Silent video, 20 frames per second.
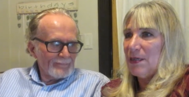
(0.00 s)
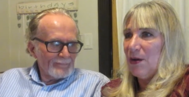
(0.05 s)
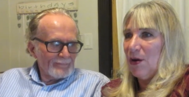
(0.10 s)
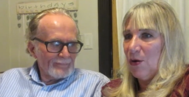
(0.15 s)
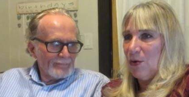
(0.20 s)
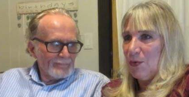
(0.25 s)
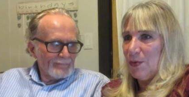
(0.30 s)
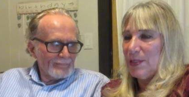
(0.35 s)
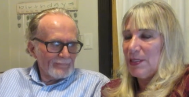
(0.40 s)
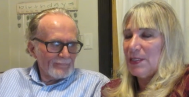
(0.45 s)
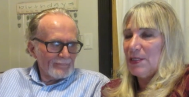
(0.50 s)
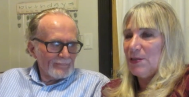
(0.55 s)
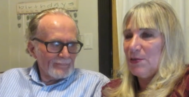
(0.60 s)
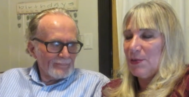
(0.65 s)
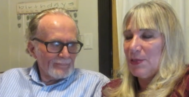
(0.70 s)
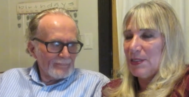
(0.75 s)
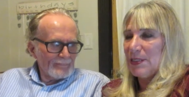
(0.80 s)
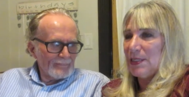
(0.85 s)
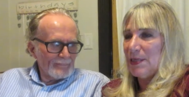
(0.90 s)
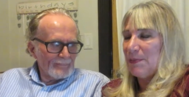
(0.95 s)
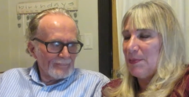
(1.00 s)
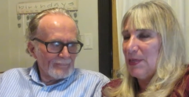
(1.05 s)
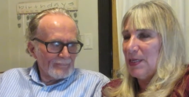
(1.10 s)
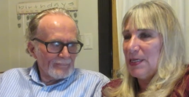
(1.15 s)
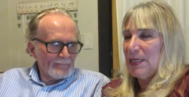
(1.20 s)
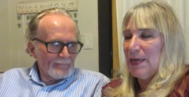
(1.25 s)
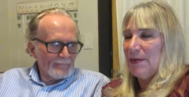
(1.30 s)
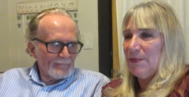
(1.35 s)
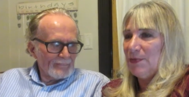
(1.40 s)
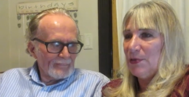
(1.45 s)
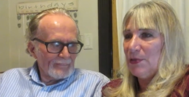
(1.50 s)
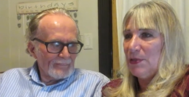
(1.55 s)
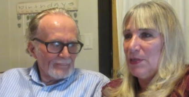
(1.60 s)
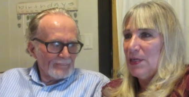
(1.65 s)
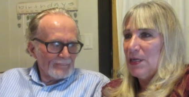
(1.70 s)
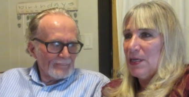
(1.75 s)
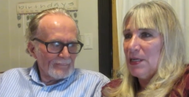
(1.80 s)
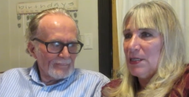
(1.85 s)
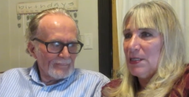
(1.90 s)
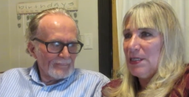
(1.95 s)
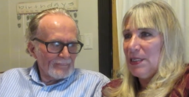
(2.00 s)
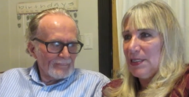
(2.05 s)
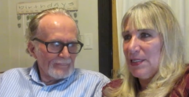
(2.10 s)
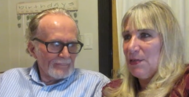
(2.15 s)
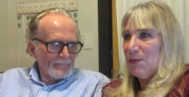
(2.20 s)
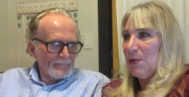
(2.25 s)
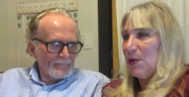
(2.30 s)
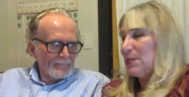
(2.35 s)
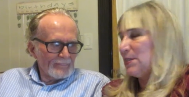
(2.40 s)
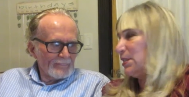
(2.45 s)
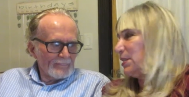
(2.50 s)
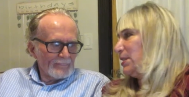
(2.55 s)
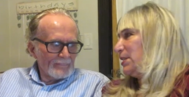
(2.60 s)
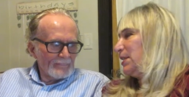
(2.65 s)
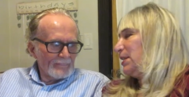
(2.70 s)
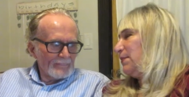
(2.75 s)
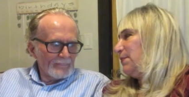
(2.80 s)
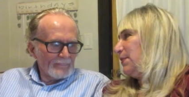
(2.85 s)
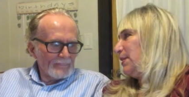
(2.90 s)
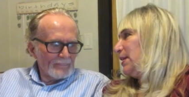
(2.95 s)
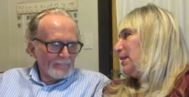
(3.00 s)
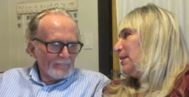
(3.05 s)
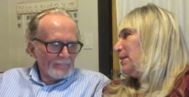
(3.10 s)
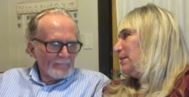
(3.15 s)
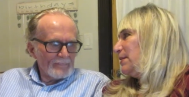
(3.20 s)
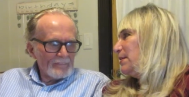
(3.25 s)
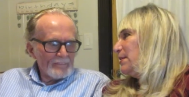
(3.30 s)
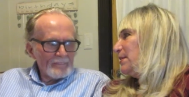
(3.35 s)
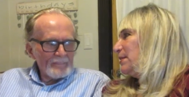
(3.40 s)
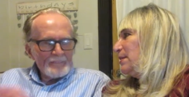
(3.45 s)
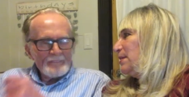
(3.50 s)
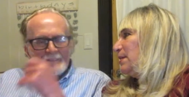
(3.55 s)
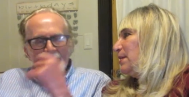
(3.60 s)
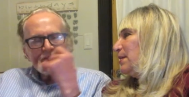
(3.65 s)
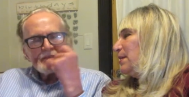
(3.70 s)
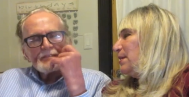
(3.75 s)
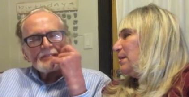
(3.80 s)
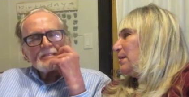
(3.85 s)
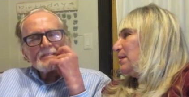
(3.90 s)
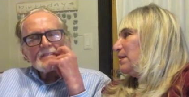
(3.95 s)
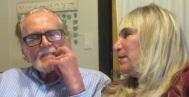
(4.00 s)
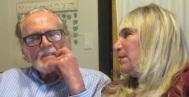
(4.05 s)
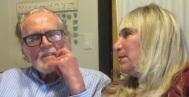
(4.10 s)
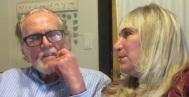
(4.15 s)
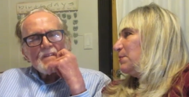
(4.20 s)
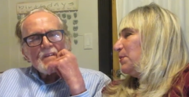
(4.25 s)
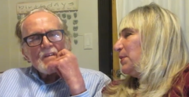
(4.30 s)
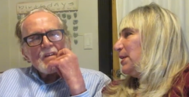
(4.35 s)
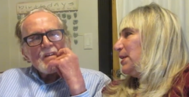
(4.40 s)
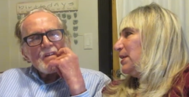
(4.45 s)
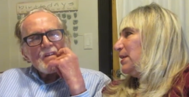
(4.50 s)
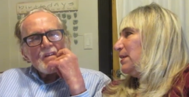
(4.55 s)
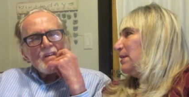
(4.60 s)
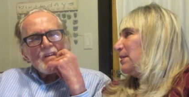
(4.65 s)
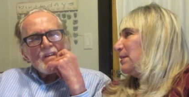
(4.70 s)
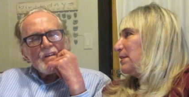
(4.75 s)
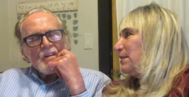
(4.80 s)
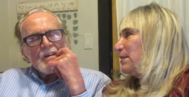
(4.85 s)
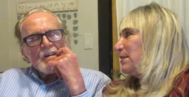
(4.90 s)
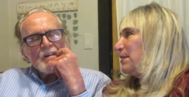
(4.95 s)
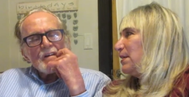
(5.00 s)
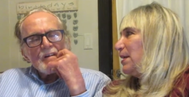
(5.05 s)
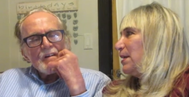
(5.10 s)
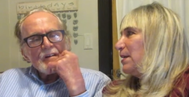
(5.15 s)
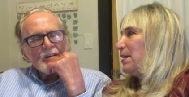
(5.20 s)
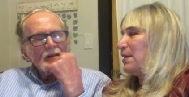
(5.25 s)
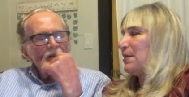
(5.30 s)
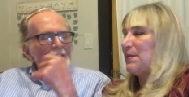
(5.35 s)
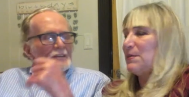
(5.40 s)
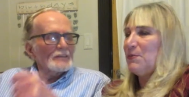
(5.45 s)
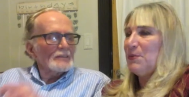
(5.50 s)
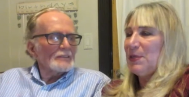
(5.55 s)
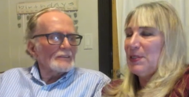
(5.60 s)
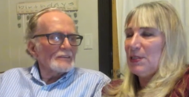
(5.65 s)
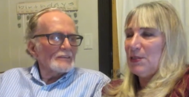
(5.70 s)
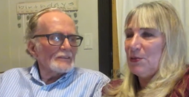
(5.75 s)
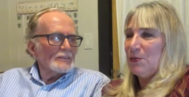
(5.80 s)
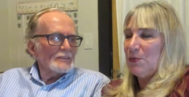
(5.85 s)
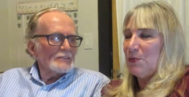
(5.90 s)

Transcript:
Speaker 1: always doing something. He never sits and watches T V. We... Uh, we do